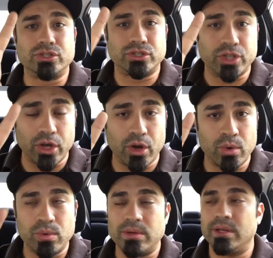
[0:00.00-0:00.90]

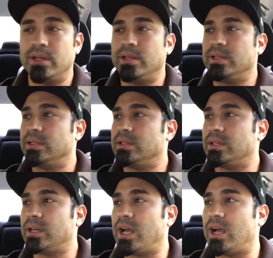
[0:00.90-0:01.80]
Two,
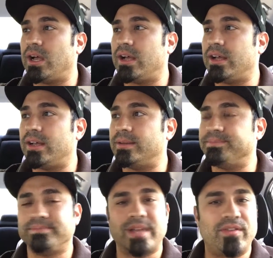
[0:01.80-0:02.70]

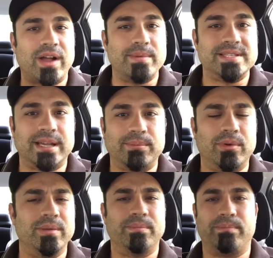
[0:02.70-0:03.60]
I forgot my second
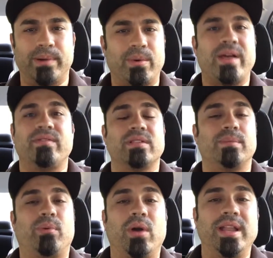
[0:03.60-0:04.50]
point, but whatever. The
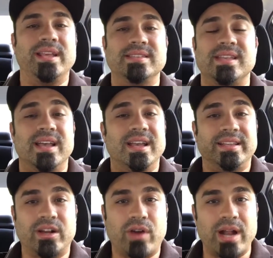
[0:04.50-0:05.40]
point is,
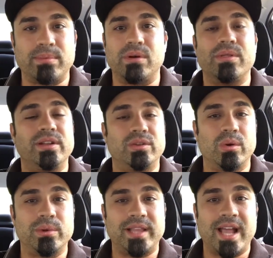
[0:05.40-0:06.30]
they're credible, they're
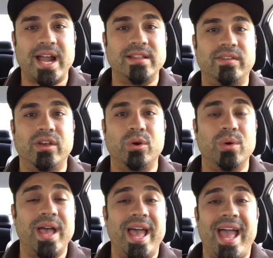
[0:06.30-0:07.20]
doing what they got to do,
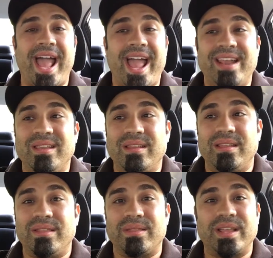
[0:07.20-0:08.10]
and
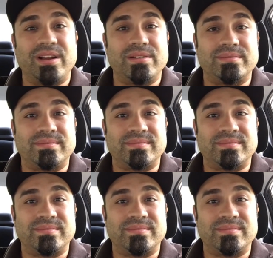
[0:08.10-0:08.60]
they're